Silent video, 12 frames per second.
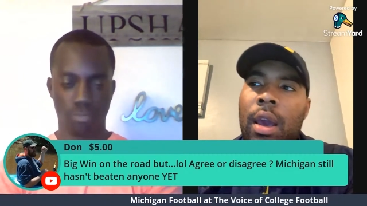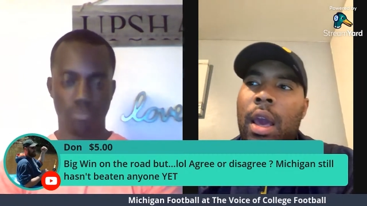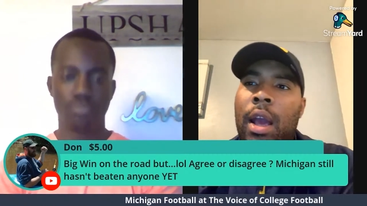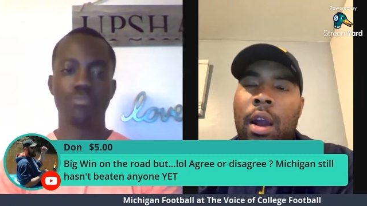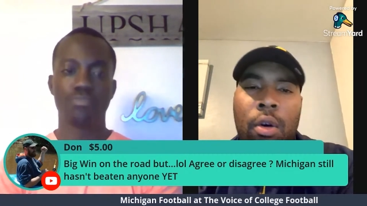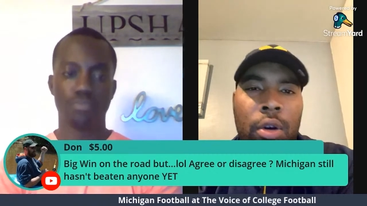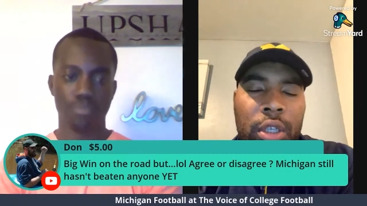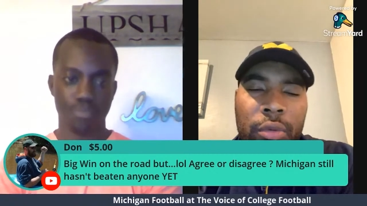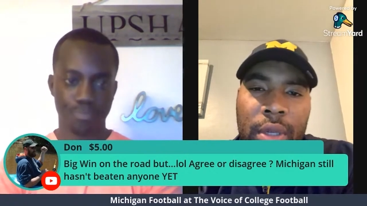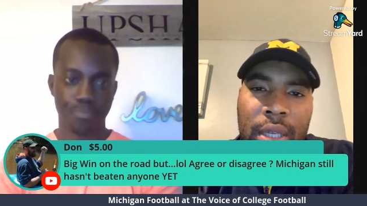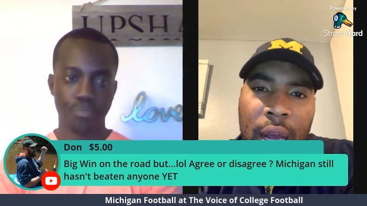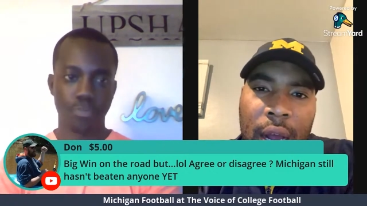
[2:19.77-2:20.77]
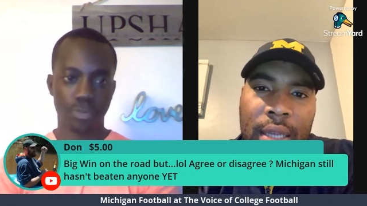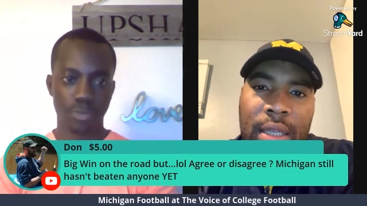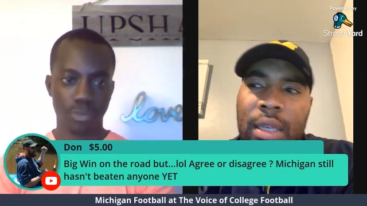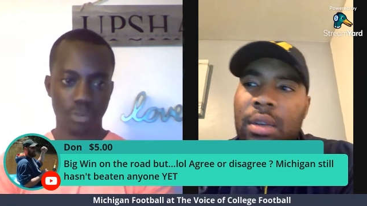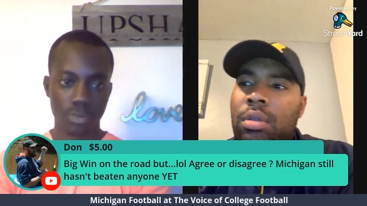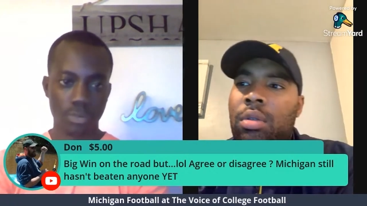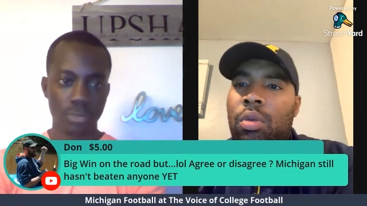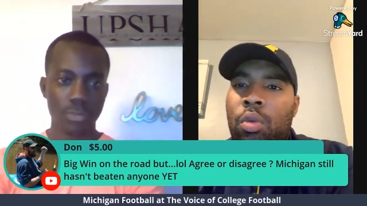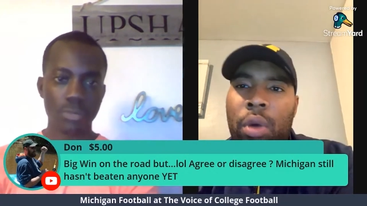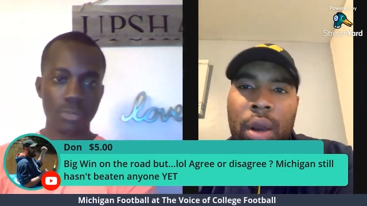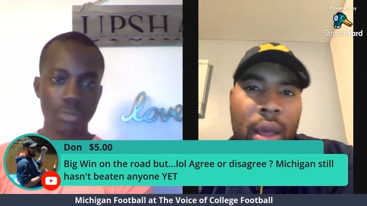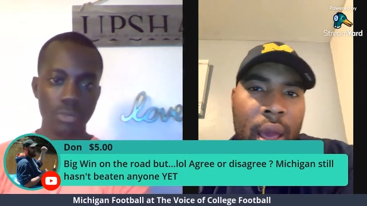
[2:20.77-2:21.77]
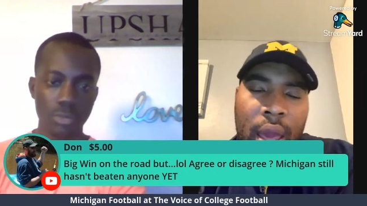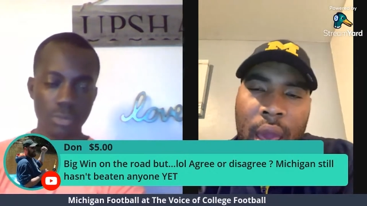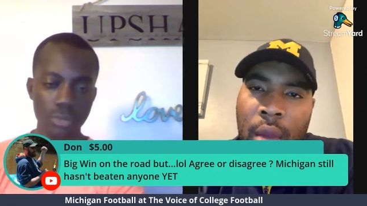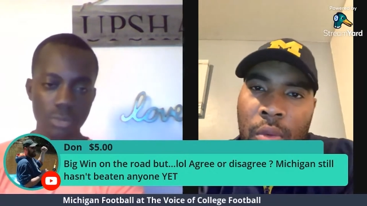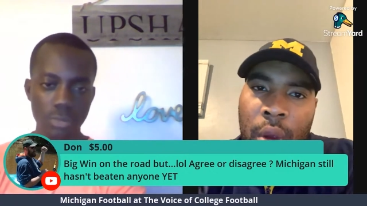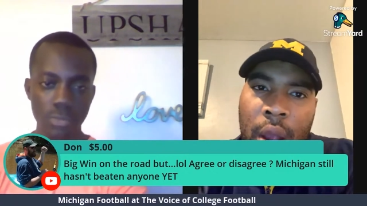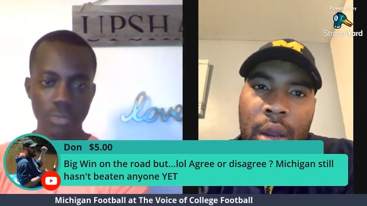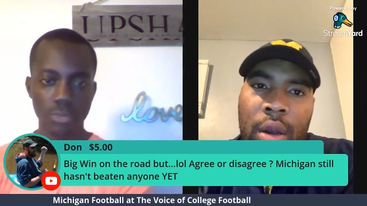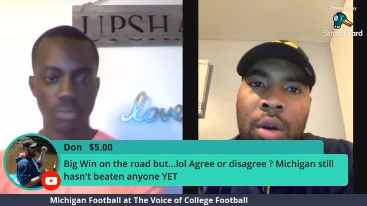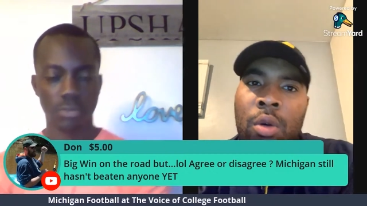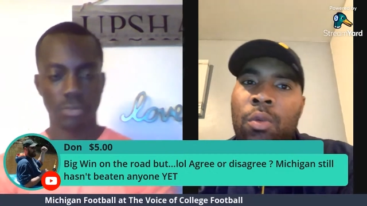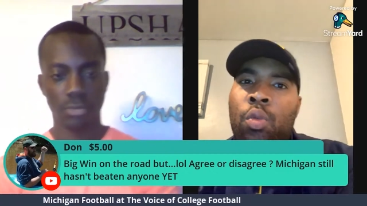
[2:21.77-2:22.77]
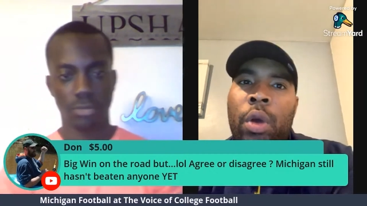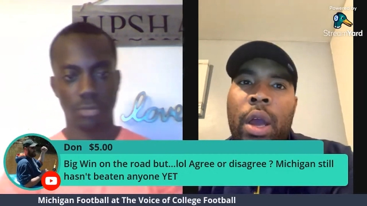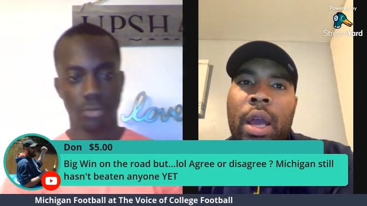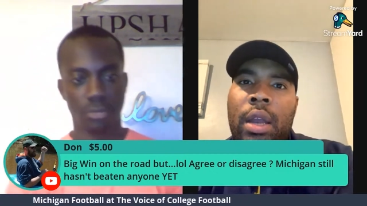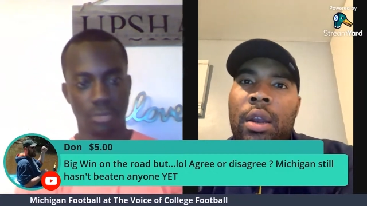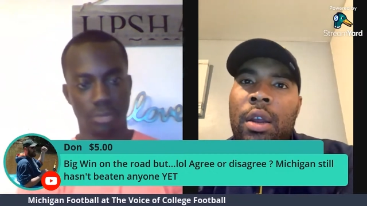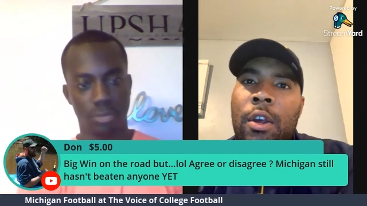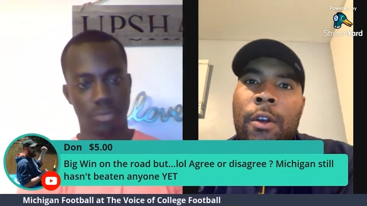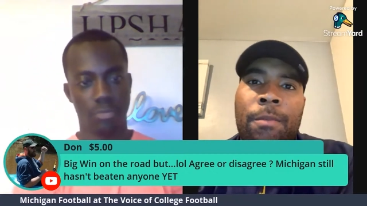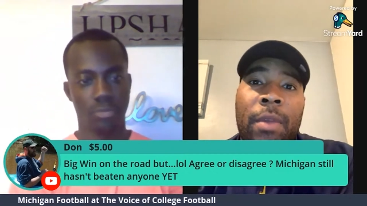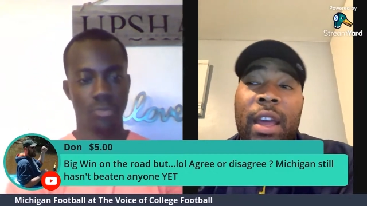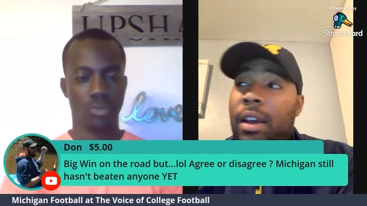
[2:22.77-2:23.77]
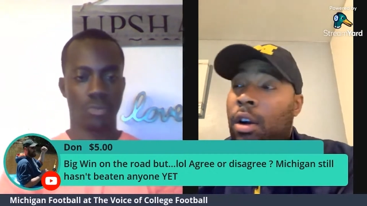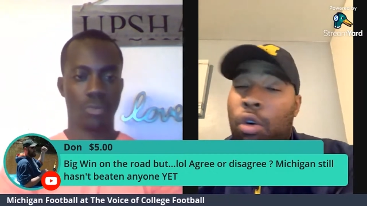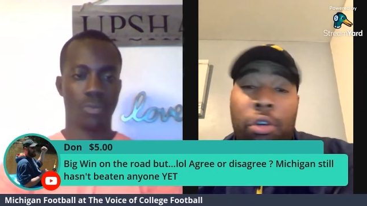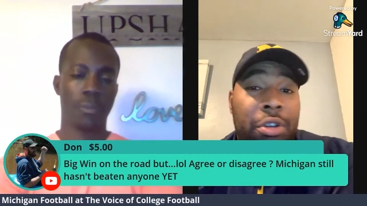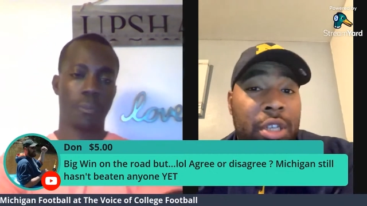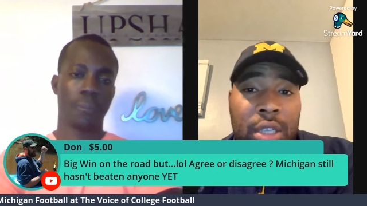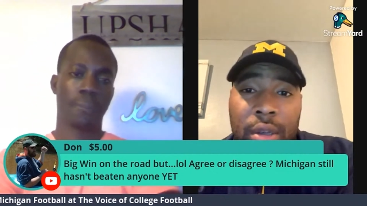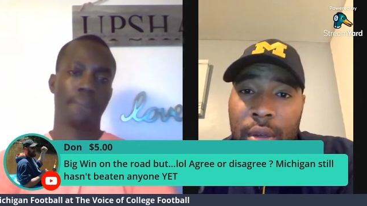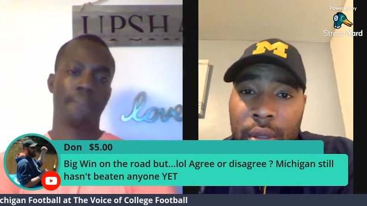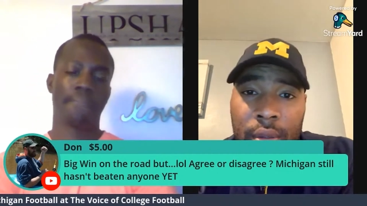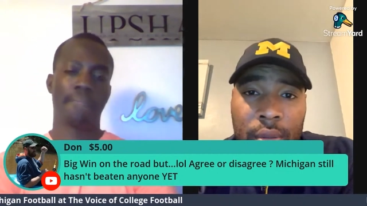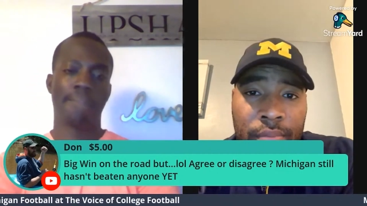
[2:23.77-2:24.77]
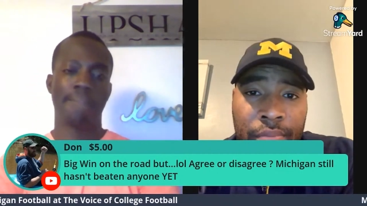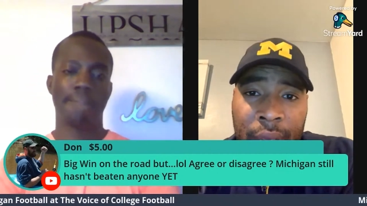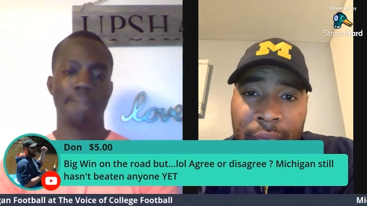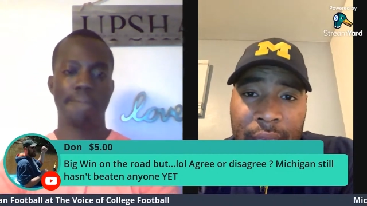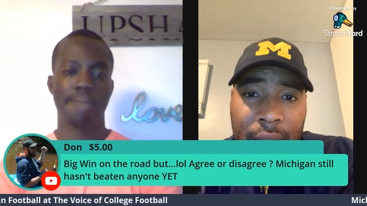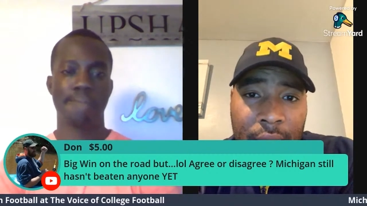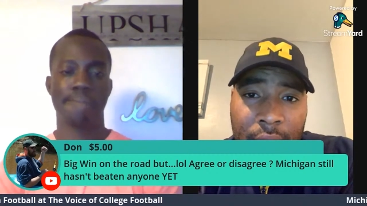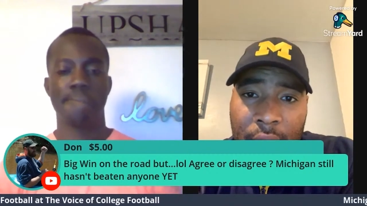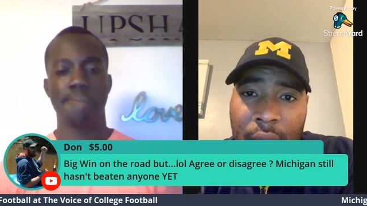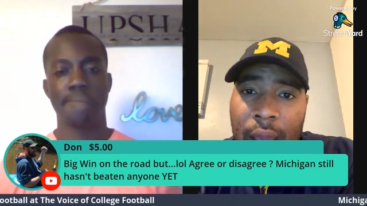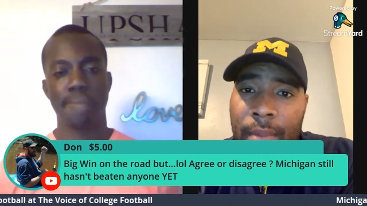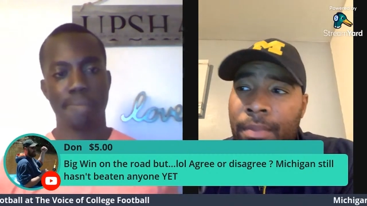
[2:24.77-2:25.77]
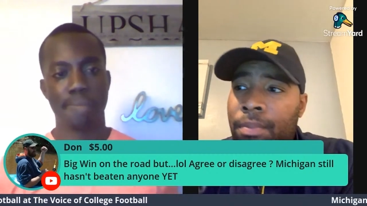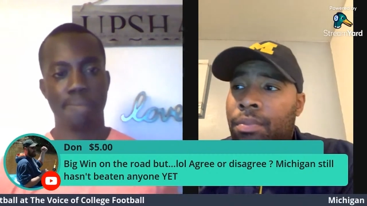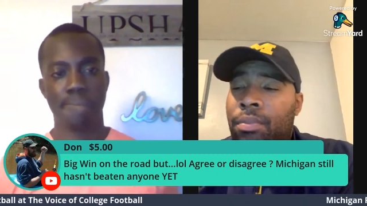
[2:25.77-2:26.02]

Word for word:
Speaker 1: And going to Wisconsin, winning at Camp Randall, when of course it's a Big Ten game,